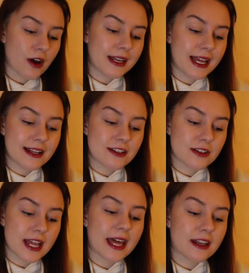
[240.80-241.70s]
got
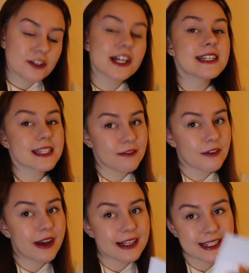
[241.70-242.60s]
an energising and
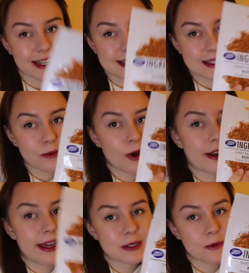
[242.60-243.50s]
revitalising
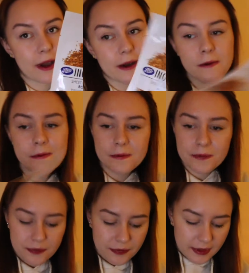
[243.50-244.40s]
one as well.
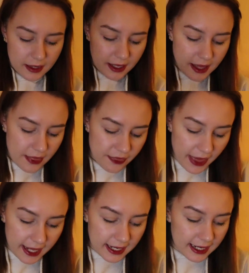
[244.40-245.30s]

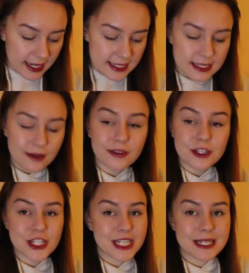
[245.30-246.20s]
Then last of the
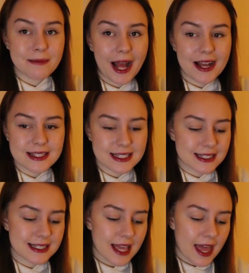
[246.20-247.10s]
sheet
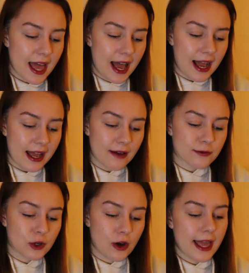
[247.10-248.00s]
masks, I
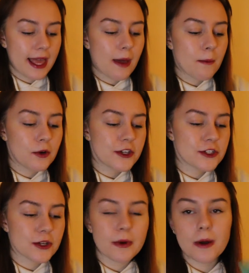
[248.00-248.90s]
have got a
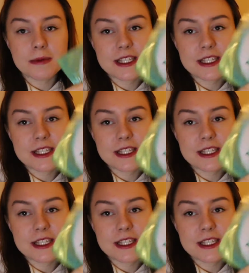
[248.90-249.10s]
Moisture Bomb